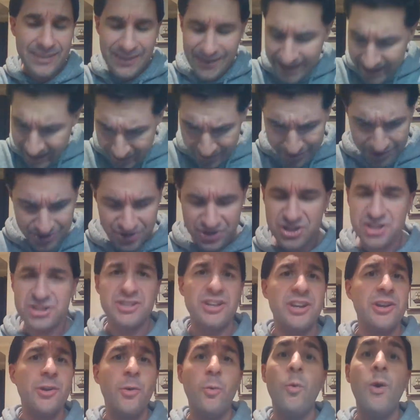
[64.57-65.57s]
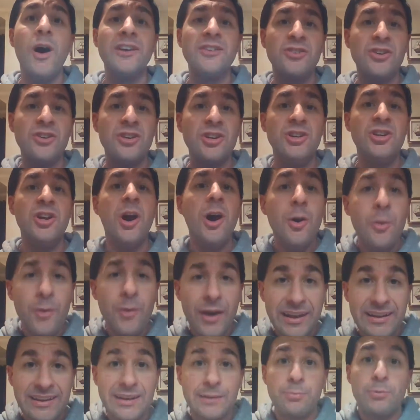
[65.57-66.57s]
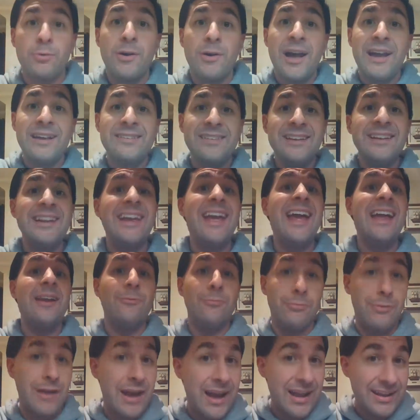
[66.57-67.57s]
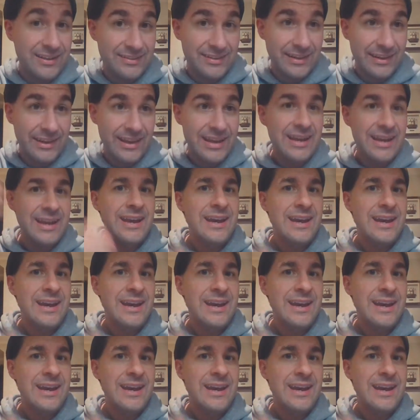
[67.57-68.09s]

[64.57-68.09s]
The air is just going to want to go and keep rising and rising.